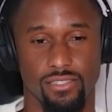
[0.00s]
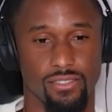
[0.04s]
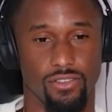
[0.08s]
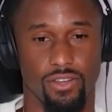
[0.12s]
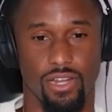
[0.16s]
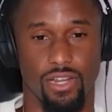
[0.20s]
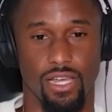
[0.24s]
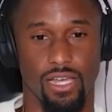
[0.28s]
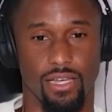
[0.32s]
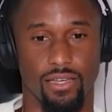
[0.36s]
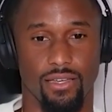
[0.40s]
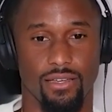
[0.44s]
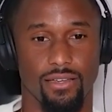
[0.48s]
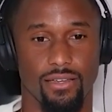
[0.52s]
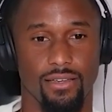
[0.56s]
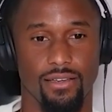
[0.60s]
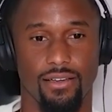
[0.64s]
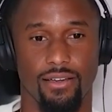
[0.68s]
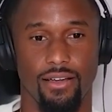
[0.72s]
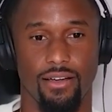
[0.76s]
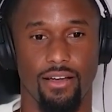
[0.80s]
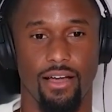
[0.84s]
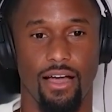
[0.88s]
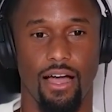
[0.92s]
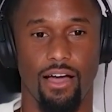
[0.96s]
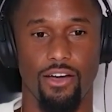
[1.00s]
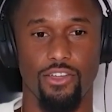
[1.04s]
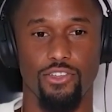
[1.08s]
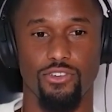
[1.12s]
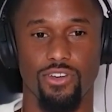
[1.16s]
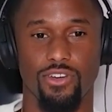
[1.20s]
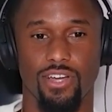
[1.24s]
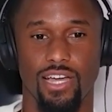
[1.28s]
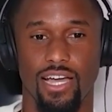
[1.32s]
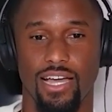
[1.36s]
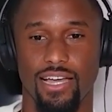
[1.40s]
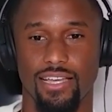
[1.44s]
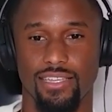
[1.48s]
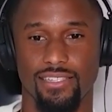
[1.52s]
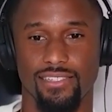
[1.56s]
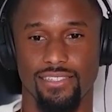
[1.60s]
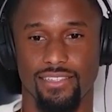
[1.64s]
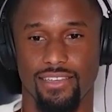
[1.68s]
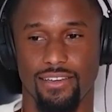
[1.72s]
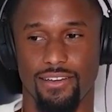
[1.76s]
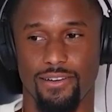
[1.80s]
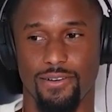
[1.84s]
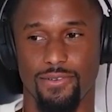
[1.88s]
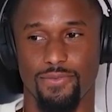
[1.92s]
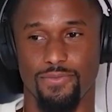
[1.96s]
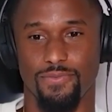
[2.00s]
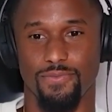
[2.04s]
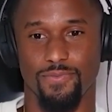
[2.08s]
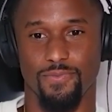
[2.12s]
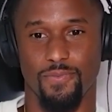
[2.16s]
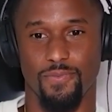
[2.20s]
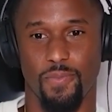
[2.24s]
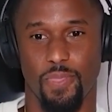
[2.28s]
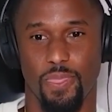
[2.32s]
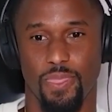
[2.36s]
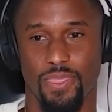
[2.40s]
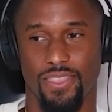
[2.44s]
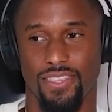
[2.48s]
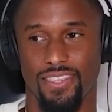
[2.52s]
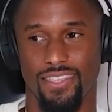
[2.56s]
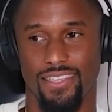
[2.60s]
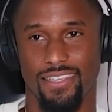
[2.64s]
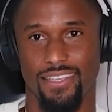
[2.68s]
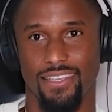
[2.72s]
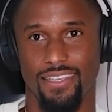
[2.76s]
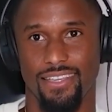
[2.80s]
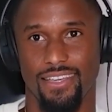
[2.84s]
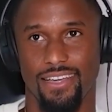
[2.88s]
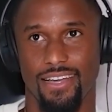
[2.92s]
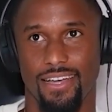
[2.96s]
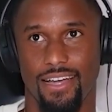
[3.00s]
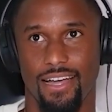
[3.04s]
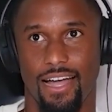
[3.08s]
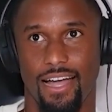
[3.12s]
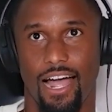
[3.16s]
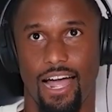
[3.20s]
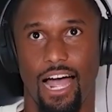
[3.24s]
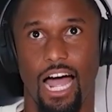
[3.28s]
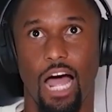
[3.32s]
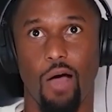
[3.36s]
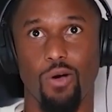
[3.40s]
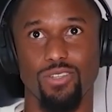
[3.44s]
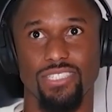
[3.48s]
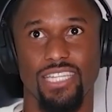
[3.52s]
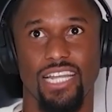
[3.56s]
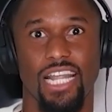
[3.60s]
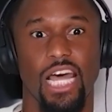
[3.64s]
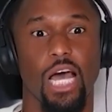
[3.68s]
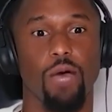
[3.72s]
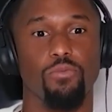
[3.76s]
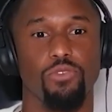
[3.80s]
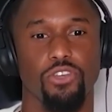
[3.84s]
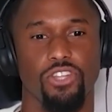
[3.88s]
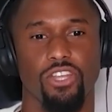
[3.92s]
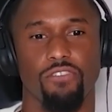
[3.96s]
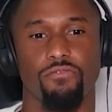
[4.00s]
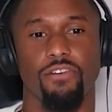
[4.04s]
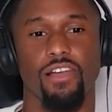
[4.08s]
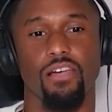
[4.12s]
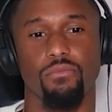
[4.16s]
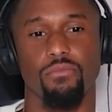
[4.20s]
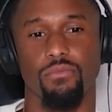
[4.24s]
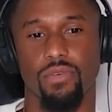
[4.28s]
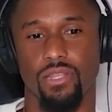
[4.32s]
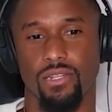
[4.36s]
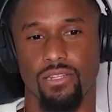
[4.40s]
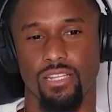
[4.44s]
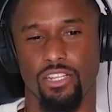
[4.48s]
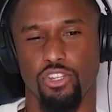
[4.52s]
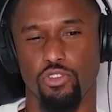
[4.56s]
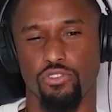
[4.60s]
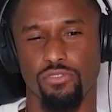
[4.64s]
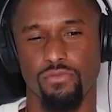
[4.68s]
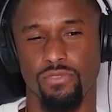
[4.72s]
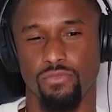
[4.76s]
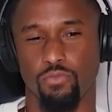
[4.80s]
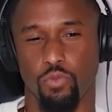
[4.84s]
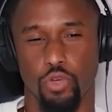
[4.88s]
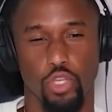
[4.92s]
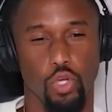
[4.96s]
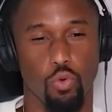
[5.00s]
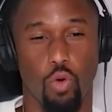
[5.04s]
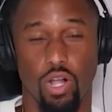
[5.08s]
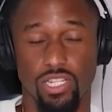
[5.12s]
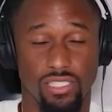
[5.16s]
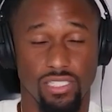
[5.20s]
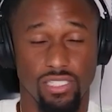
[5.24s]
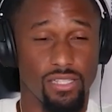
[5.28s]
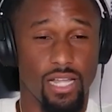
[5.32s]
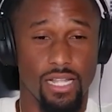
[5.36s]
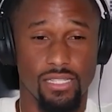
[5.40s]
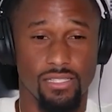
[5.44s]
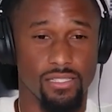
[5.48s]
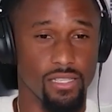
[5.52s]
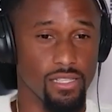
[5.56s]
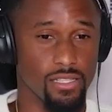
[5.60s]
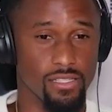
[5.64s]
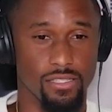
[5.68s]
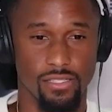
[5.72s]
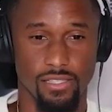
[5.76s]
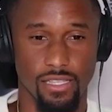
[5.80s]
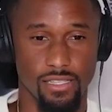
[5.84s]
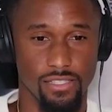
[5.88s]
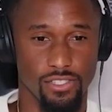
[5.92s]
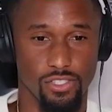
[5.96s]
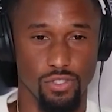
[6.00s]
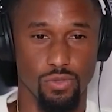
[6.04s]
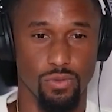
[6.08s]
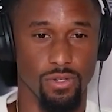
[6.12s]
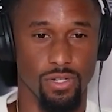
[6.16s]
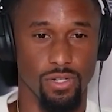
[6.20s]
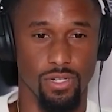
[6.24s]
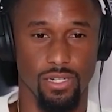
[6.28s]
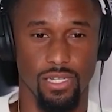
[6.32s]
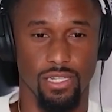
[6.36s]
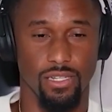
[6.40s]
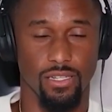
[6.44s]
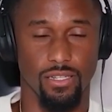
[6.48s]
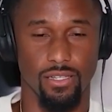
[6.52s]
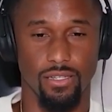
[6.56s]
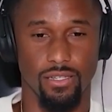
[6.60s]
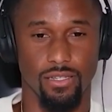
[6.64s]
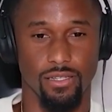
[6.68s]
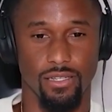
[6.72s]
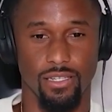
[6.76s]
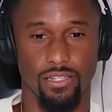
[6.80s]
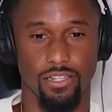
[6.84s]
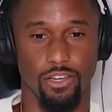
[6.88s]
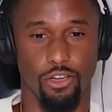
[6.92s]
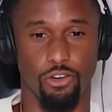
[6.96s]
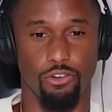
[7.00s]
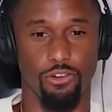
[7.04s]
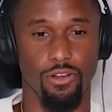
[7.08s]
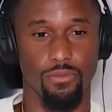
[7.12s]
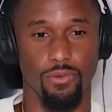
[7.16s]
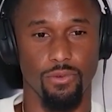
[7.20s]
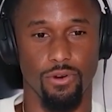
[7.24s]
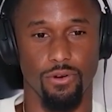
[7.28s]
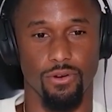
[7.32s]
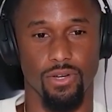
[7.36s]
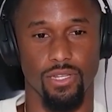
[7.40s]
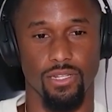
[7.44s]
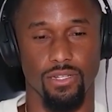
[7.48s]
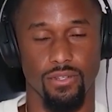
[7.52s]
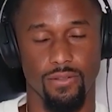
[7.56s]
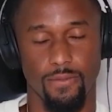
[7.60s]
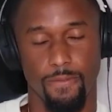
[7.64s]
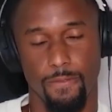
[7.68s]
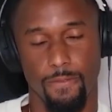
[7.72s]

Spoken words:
So like, how you guys how has that helped your development? Were you watching that since you were in the crib or what?